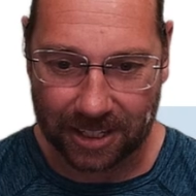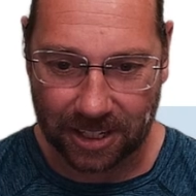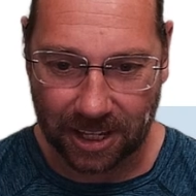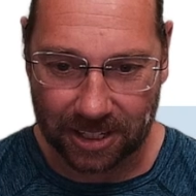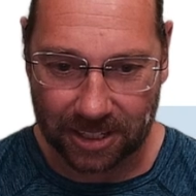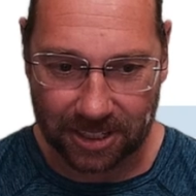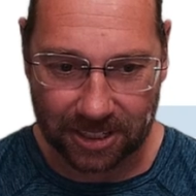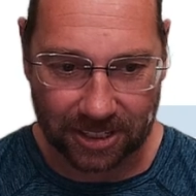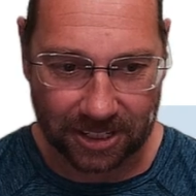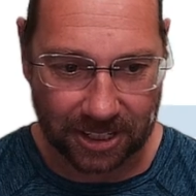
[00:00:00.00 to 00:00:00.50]
it
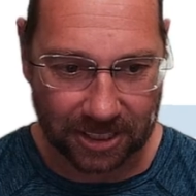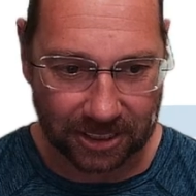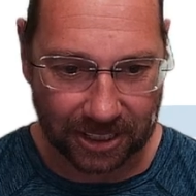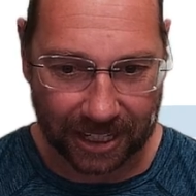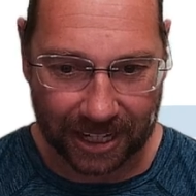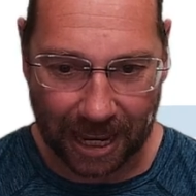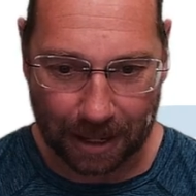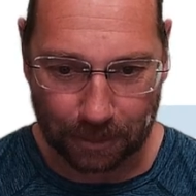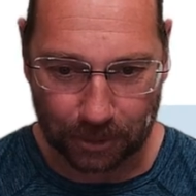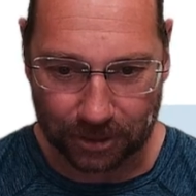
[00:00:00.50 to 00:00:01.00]
is still
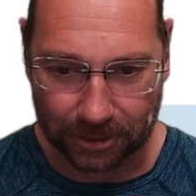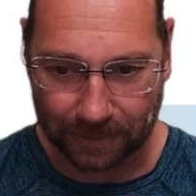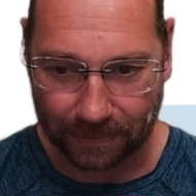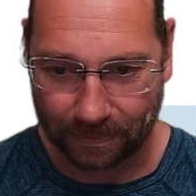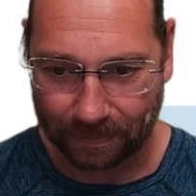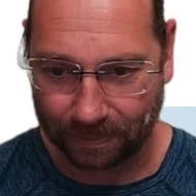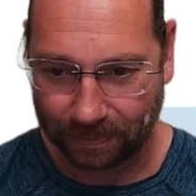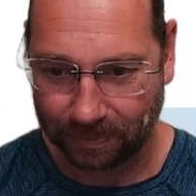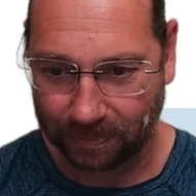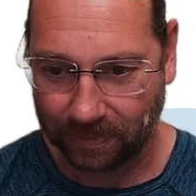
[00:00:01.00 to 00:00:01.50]
enabled.
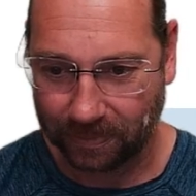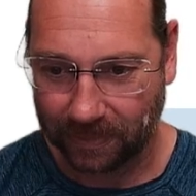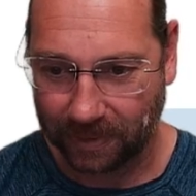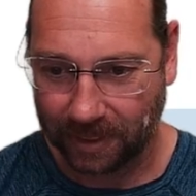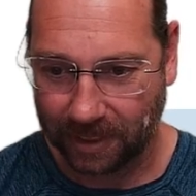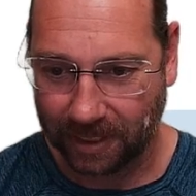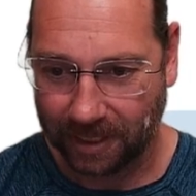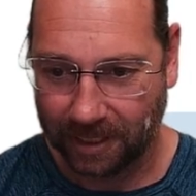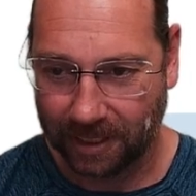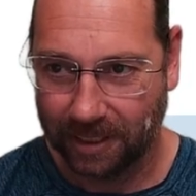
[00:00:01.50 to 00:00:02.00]

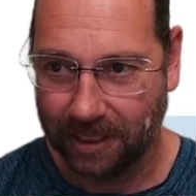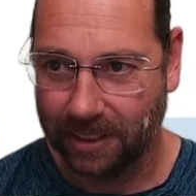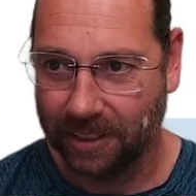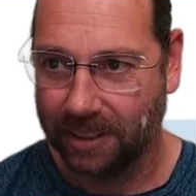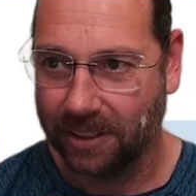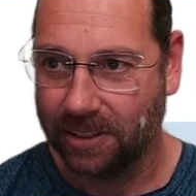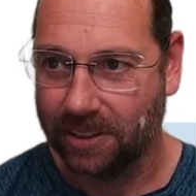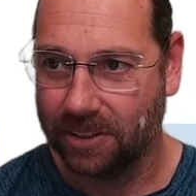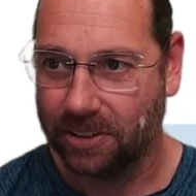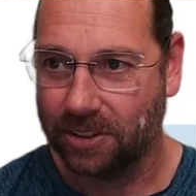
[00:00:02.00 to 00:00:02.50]

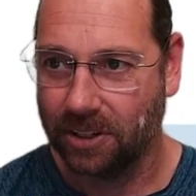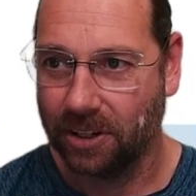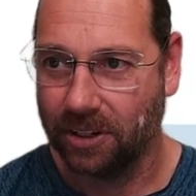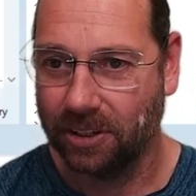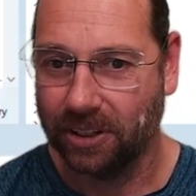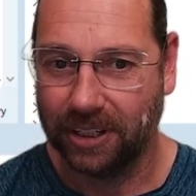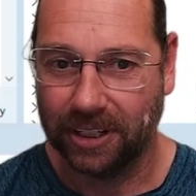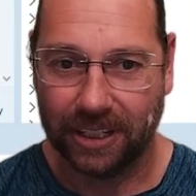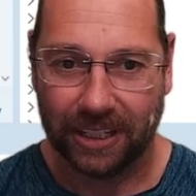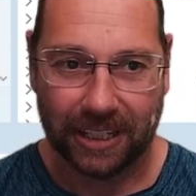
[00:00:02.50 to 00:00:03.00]

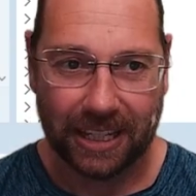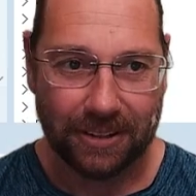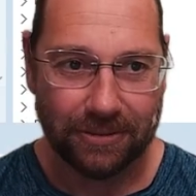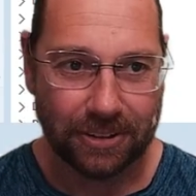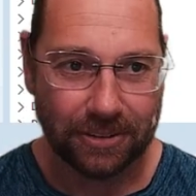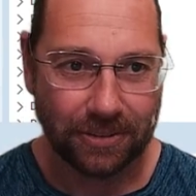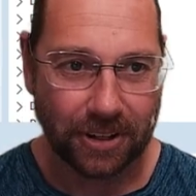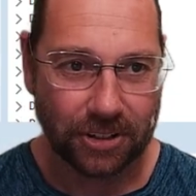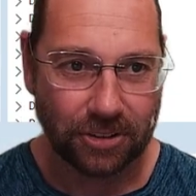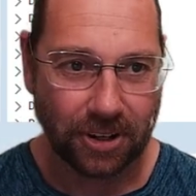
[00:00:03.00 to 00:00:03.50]
So
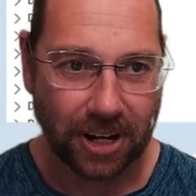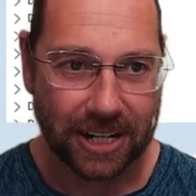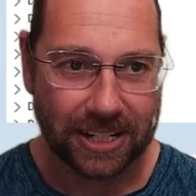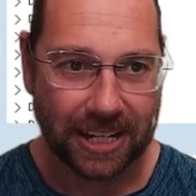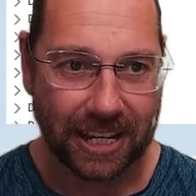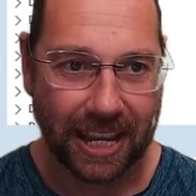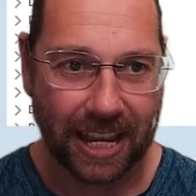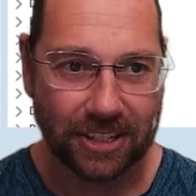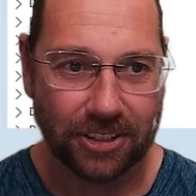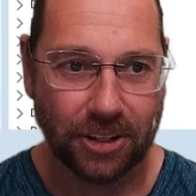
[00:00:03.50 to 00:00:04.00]
even if I try
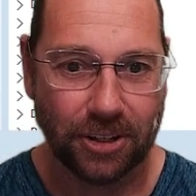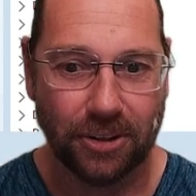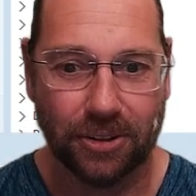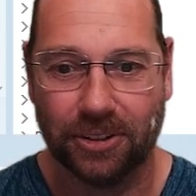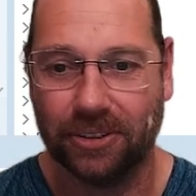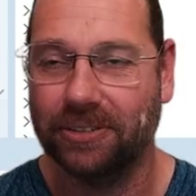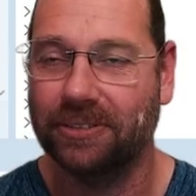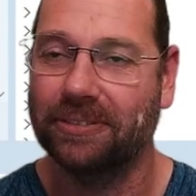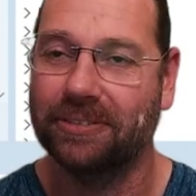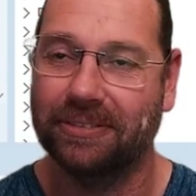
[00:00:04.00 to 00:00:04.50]
to
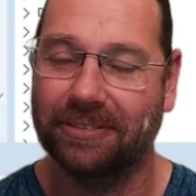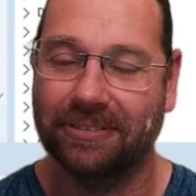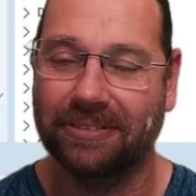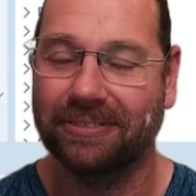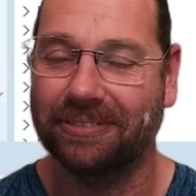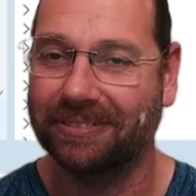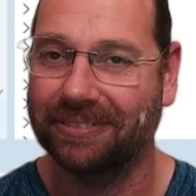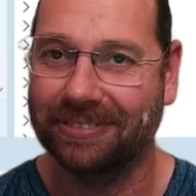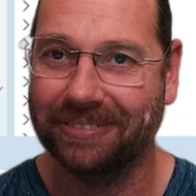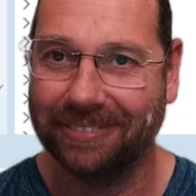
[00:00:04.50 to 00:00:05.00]
execute
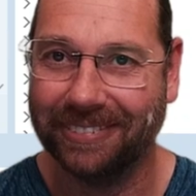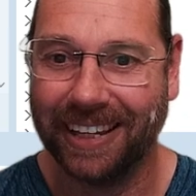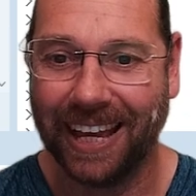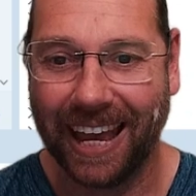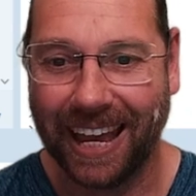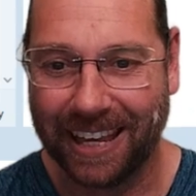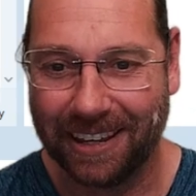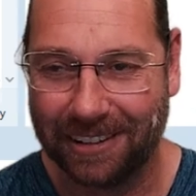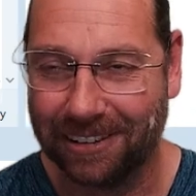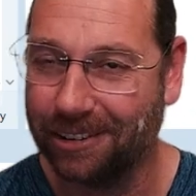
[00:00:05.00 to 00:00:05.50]

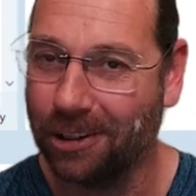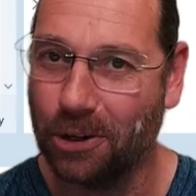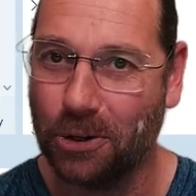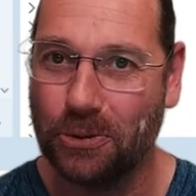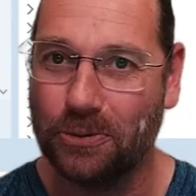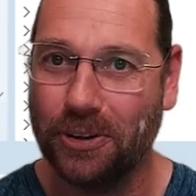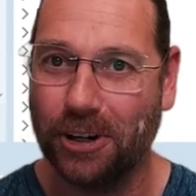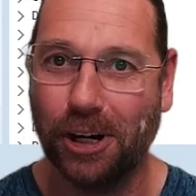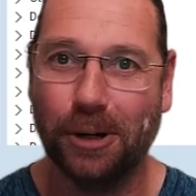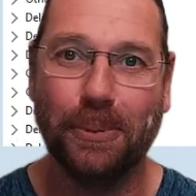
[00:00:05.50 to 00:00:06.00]
a
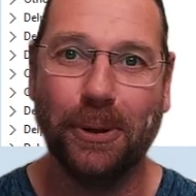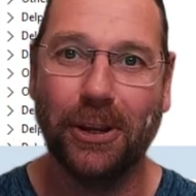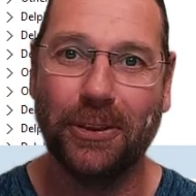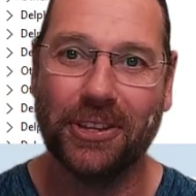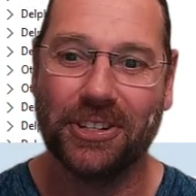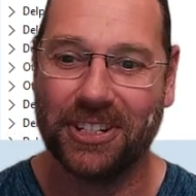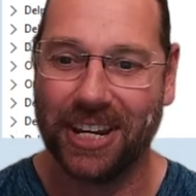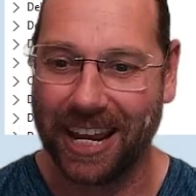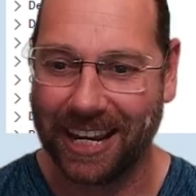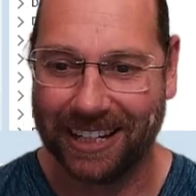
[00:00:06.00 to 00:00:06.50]
local variable on
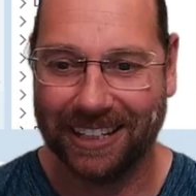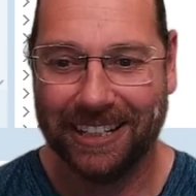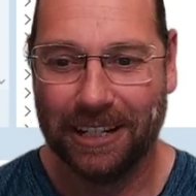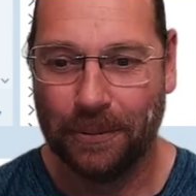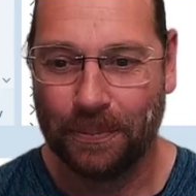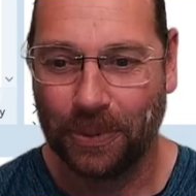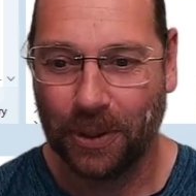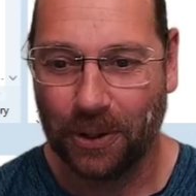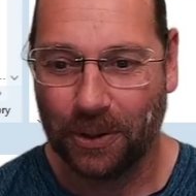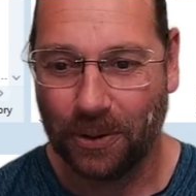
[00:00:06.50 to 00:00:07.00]
the stack,
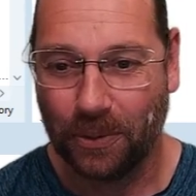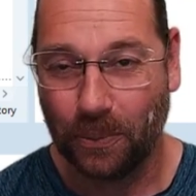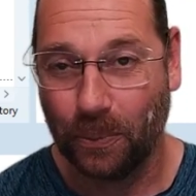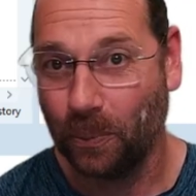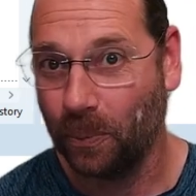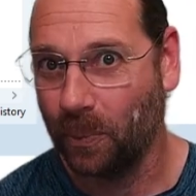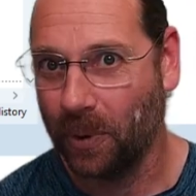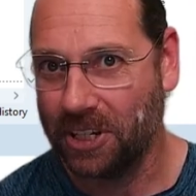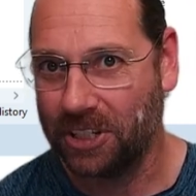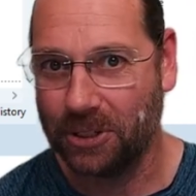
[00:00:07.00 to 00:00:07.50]

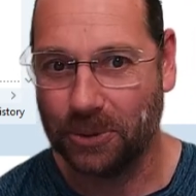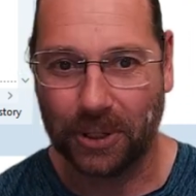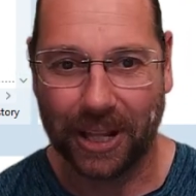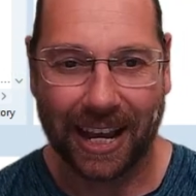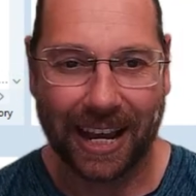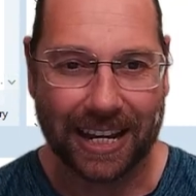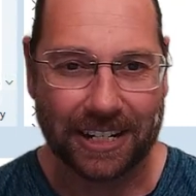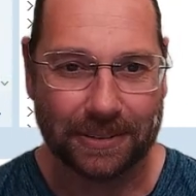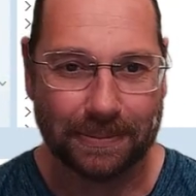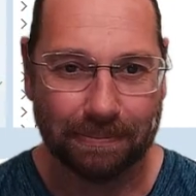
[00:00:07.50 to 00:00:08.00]
we still
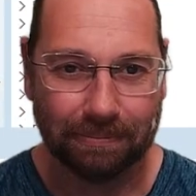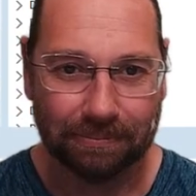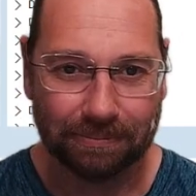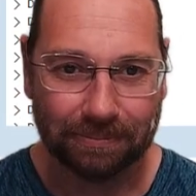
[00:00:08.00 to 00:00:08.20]
can't.